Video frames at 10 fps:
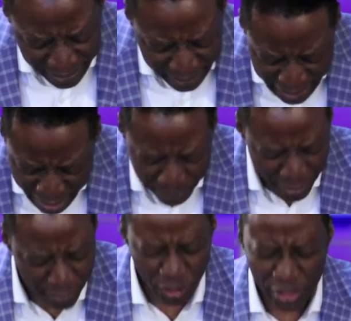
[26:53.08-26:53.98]
name
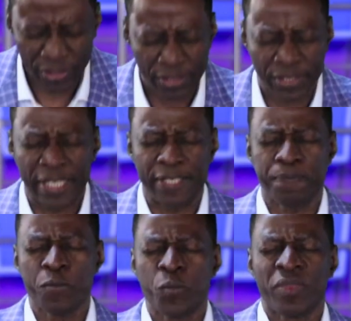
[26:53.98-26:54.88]
of Jesus Christ.
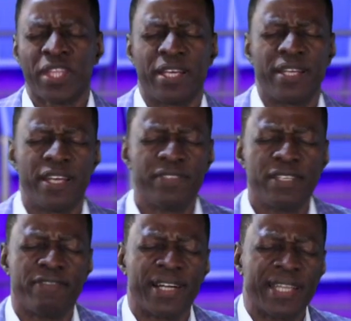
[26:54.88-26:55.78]
And
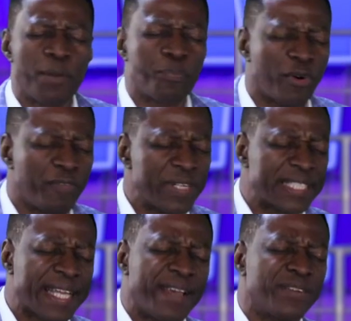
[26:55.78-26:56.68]
Heavenly Father, I
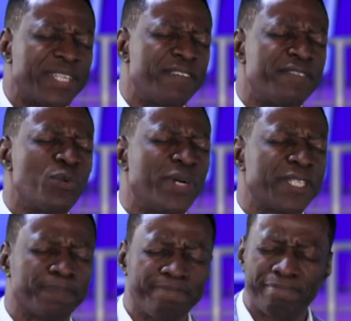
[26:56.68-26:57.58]
prophesy on
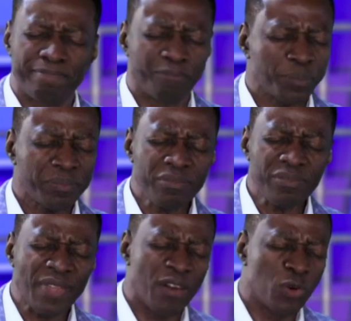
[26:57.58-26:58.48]
everyone
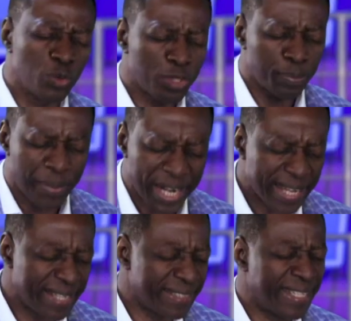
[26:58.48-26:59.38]
who's
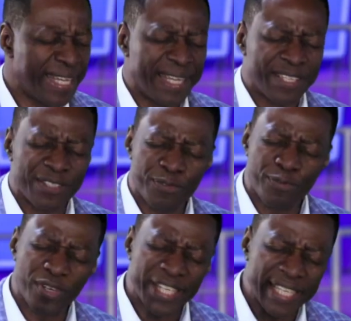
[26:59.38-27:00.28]
praying
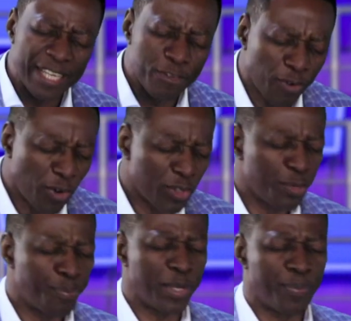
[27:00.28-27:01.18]
for healing for
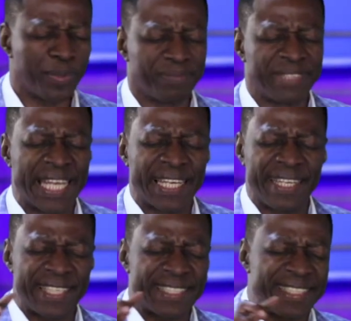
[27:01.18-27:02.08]
other people.
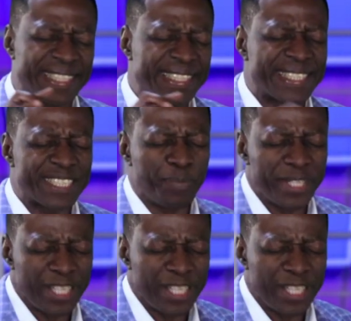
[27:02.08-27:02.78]
Let sicknesses be